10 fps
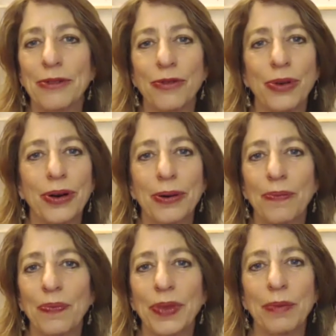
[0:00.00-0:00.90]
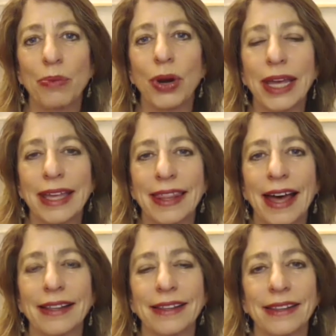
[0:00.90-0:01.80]
for bringing
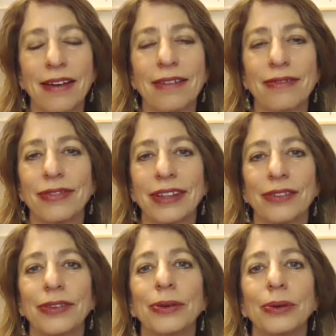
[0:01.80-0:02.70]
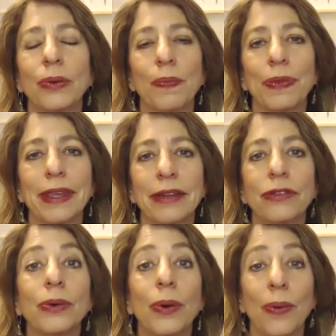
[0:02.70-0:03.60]
that love into
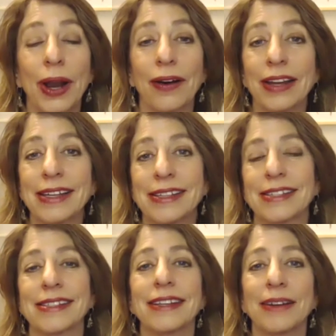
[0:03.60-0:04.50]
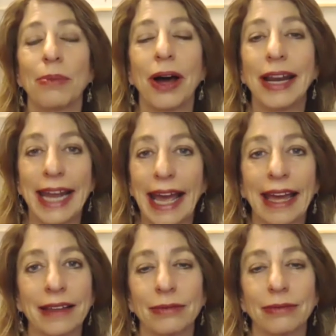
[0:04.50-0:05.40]
awareness and
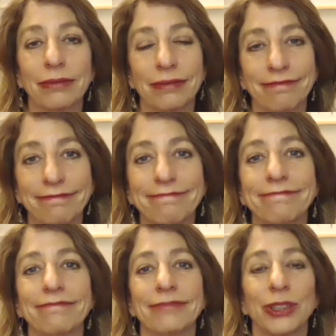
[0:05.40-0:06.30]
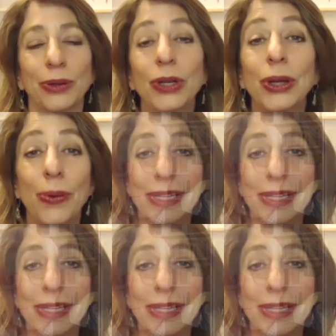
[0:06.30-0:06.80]
embodying it. So, good